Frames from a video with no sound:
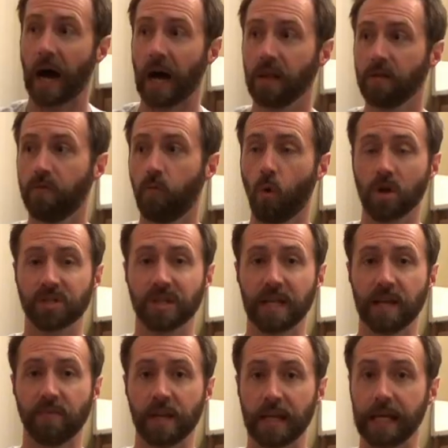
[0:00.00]
Olive
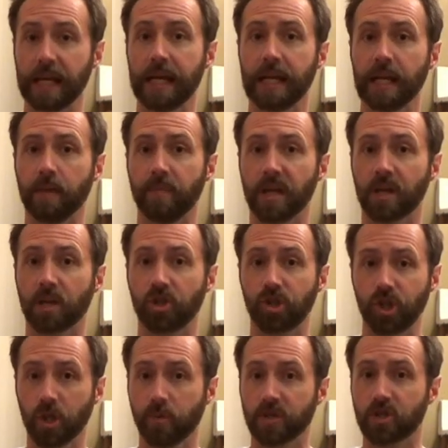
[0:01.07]
wasn't even eating because
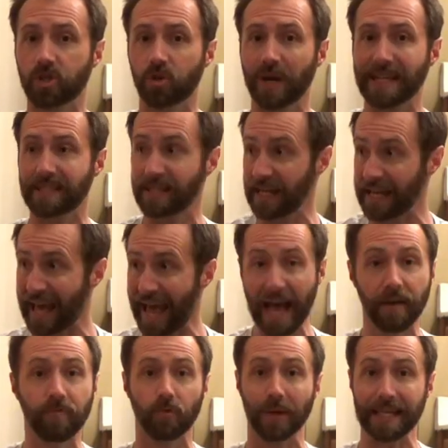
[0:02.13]
she was stressing
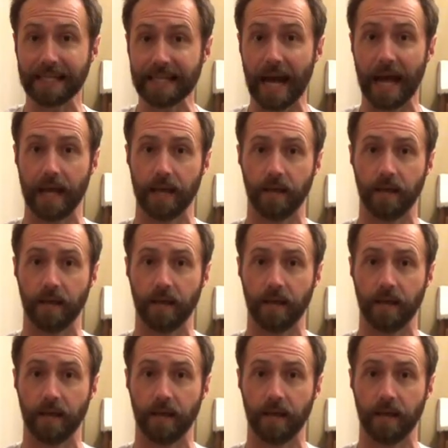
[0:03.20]
every day.